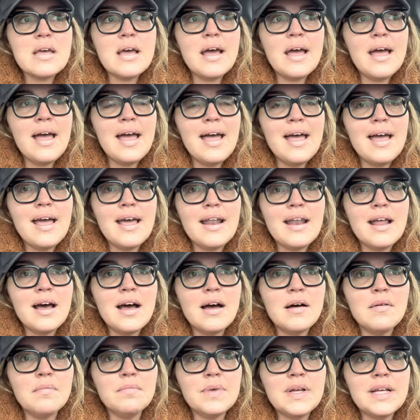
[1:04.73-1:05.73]
And
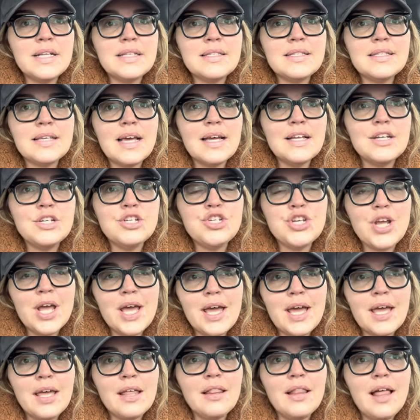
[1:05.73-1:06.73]
um, it said,
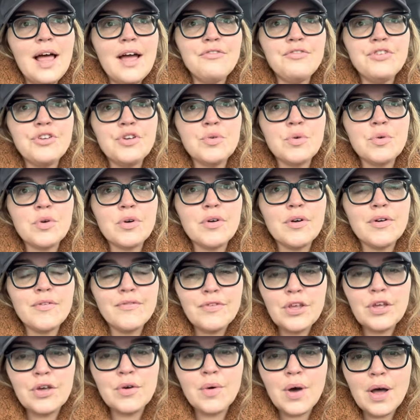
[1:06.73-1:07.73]
Jay left you a
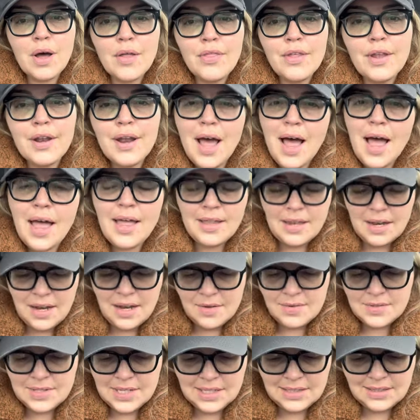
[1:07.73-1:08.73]
review on The Knot. And I
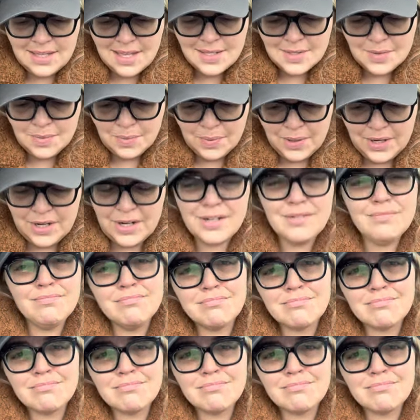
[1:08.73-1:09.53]
was like, that's weird.